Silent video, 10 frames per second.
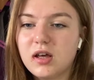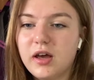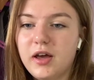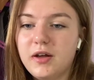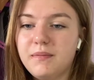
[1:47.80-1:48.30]

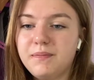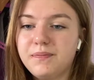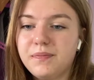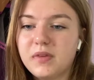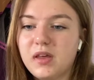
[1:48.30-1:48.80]

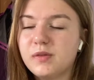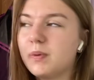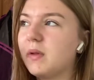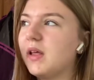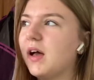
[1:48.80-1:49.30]
um, is
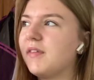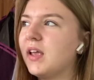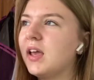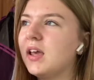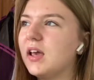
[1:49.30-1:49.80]
probably, I
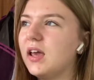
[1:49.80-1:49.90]
think